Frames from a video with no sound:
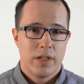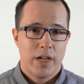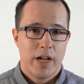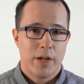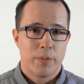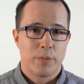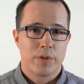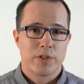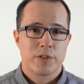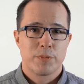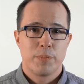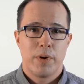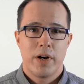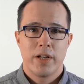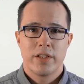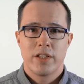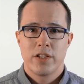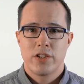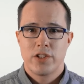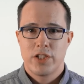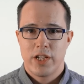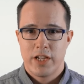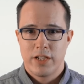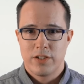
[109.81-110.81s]
and respond
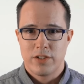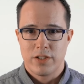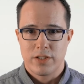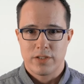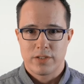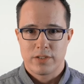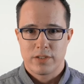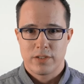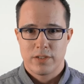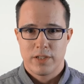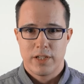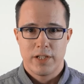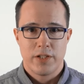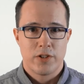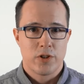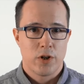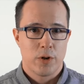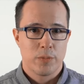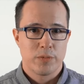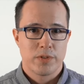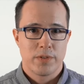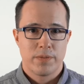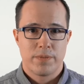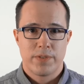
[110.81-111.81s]
to changes in
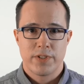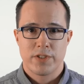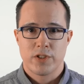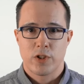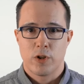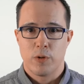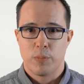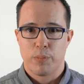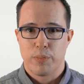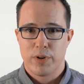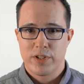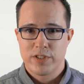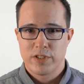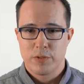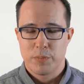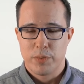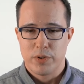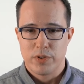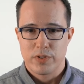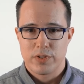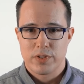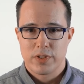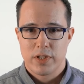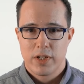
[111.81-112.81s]
terms of physical
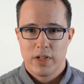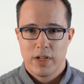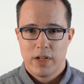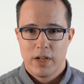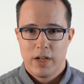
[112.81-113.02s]
principles